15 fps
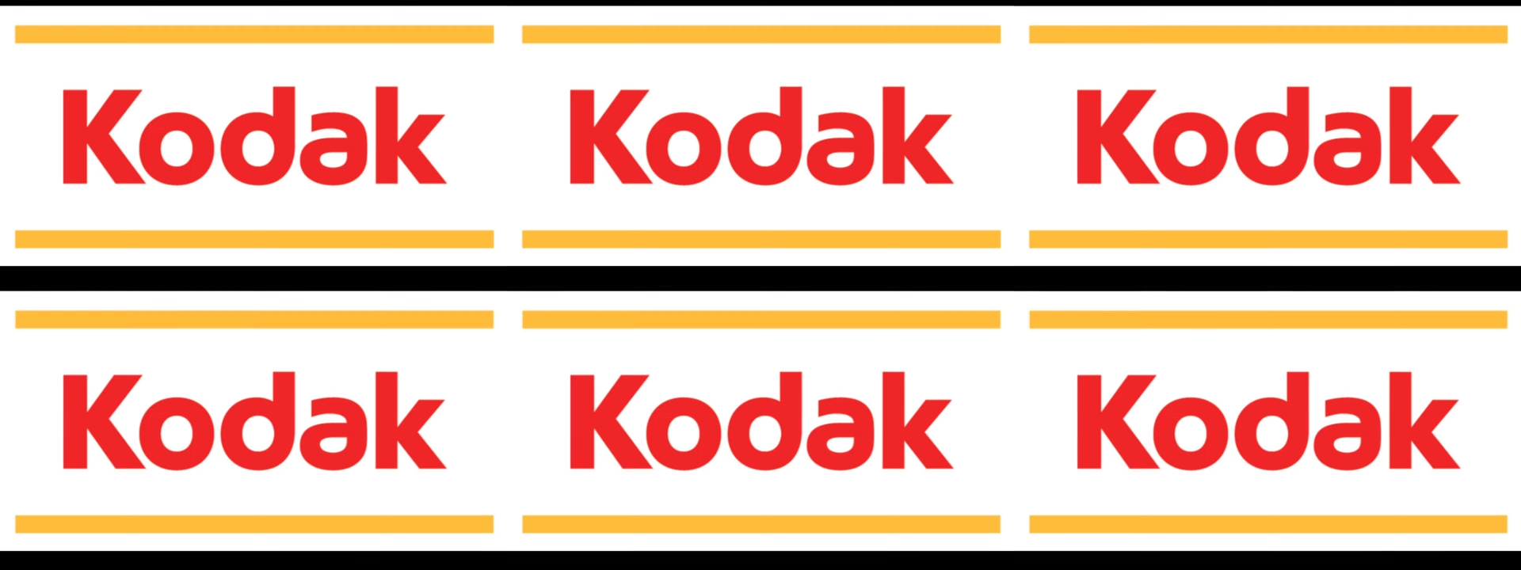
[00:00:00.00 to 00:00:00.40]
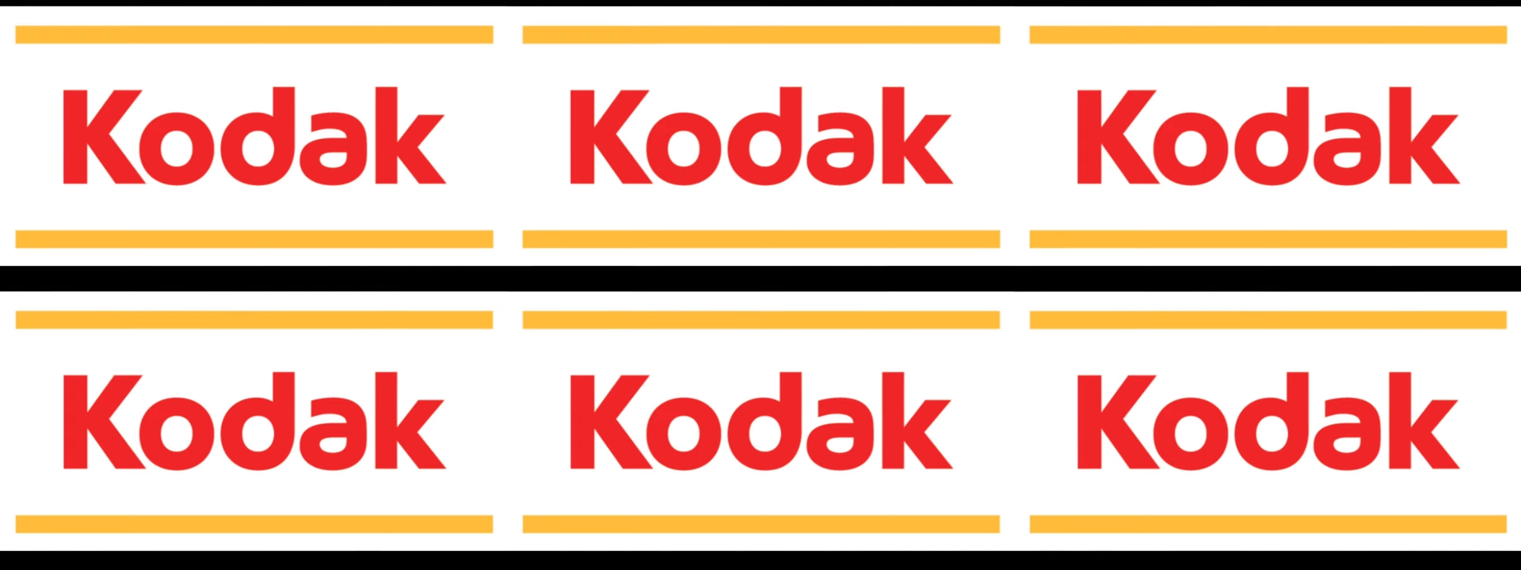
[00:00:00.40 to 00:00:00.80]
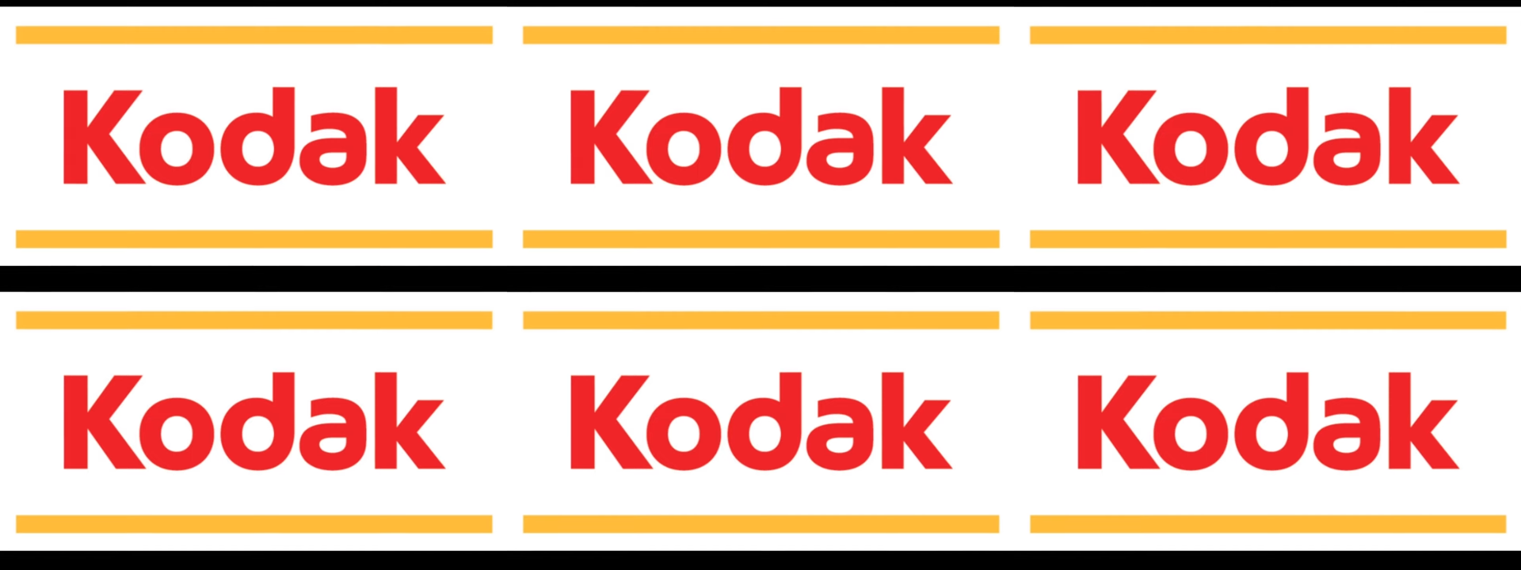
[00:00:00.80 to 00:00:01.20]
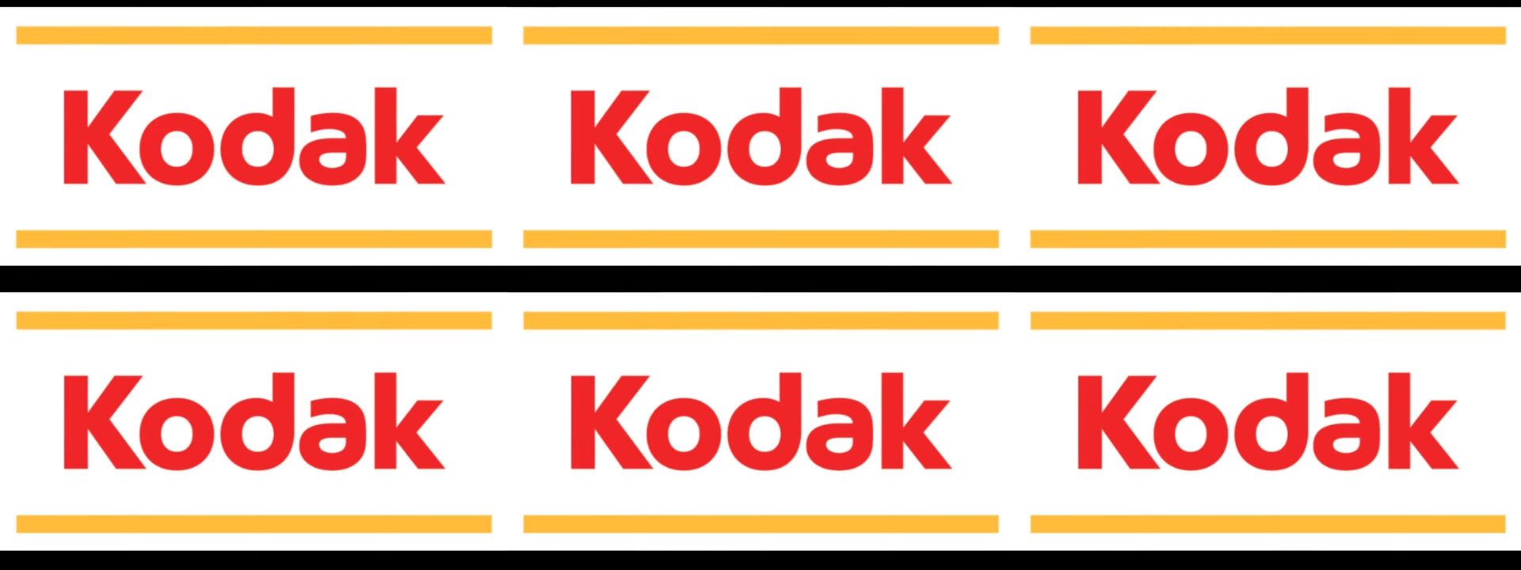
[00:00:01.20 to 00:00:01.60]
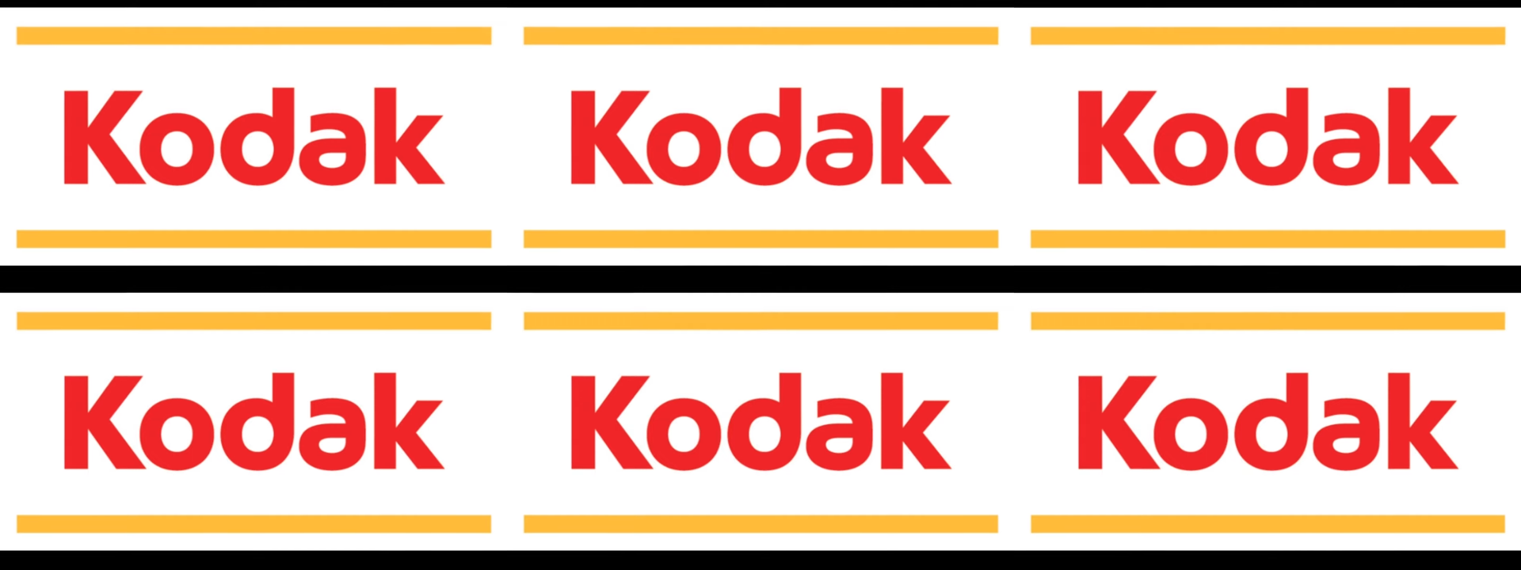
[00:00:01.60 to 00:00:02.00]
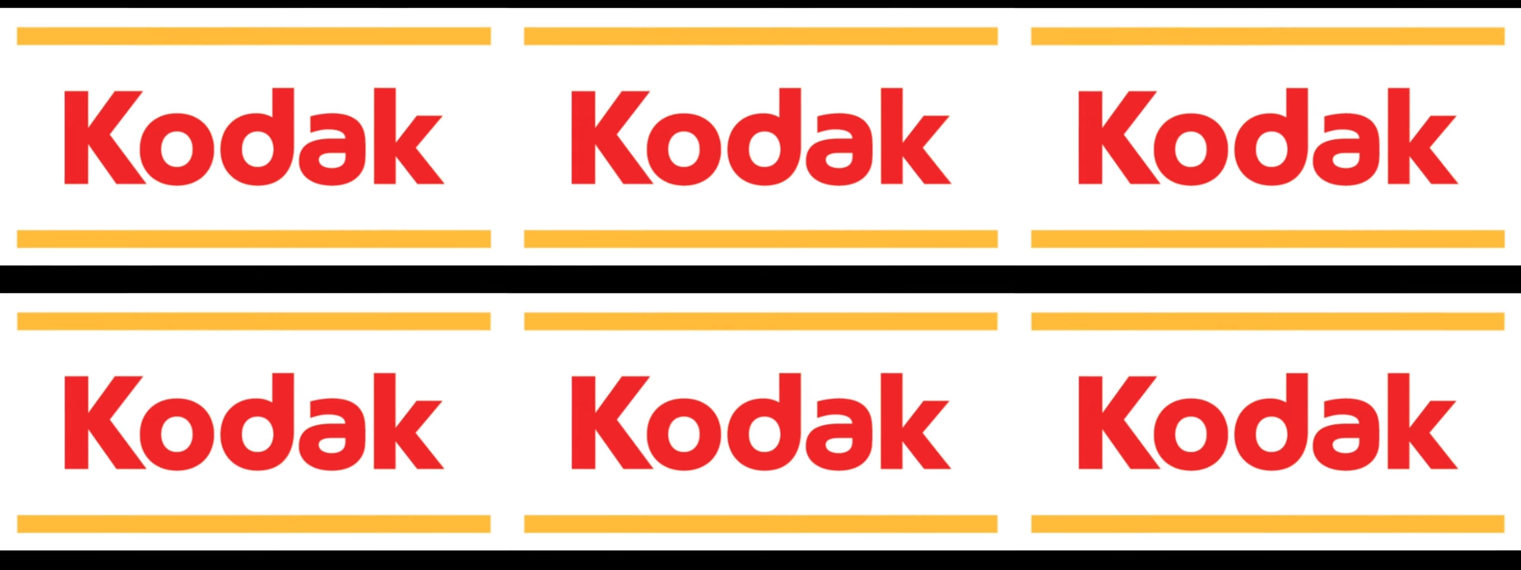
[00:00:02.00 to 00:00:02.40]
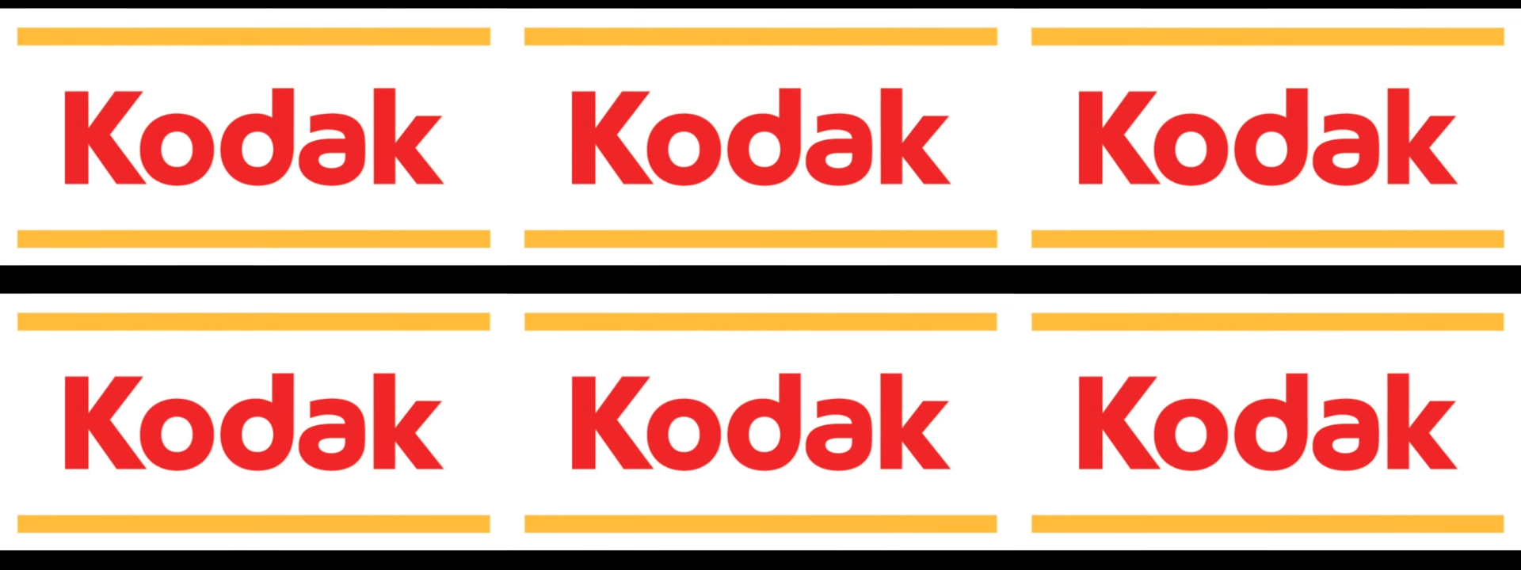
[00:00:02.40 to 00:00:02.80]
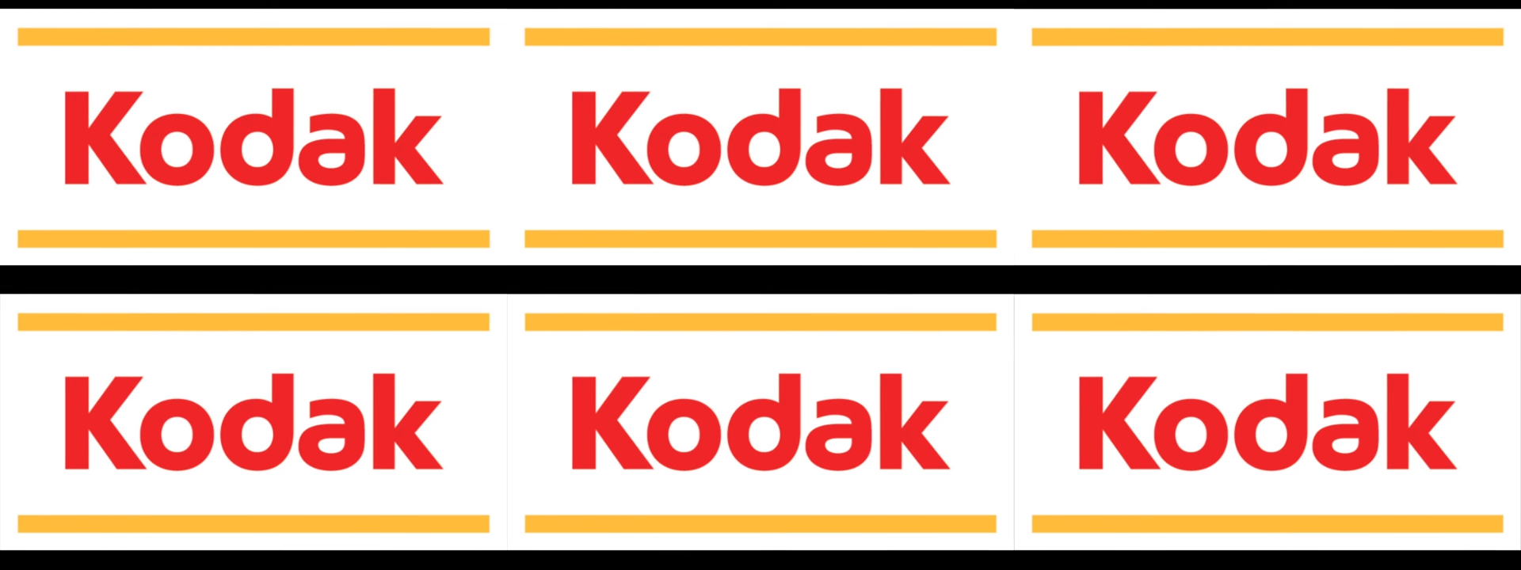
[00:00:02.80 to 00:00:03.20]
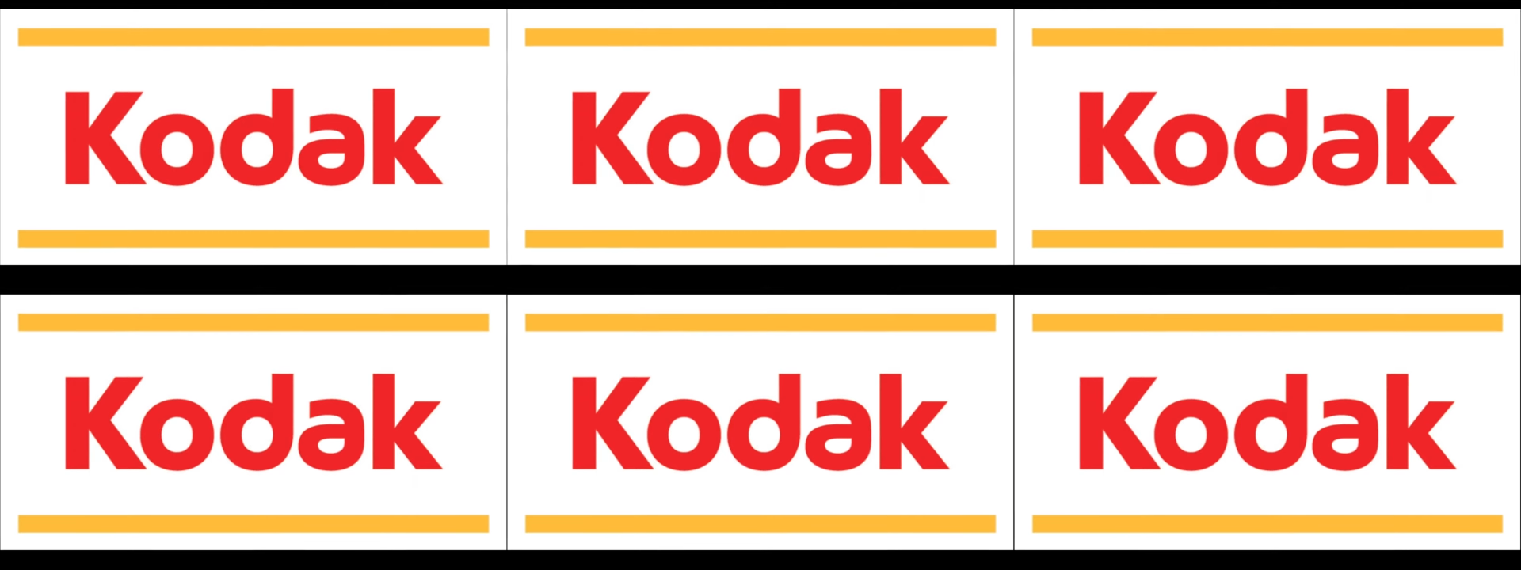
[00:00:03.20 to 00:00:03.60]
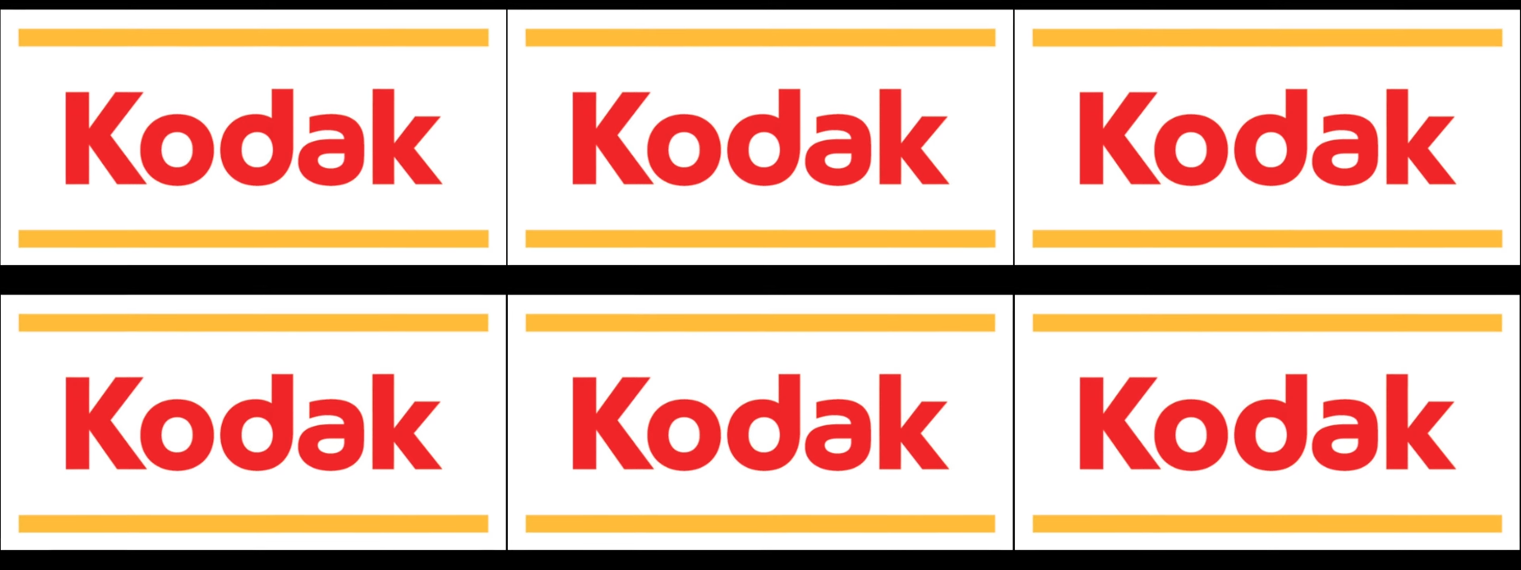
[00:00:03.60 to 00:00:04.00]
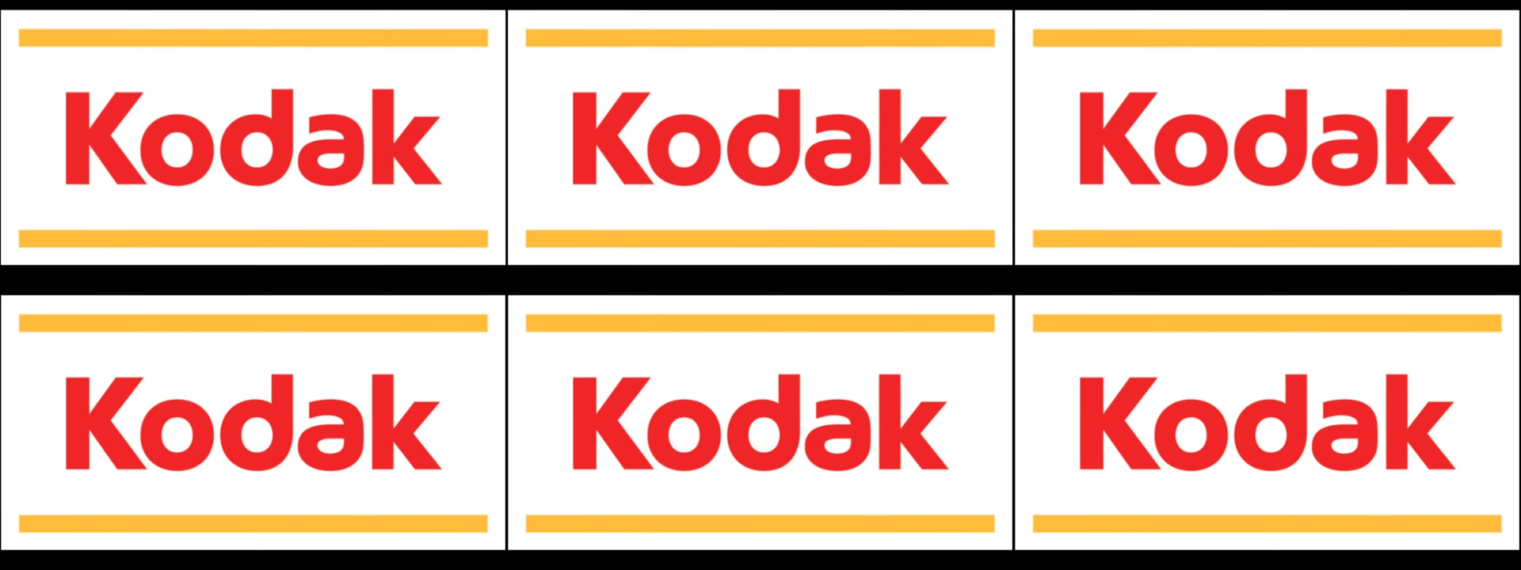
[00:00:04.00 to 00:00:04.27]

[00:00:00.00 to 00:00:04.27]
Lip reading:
[unreadable: no face in view]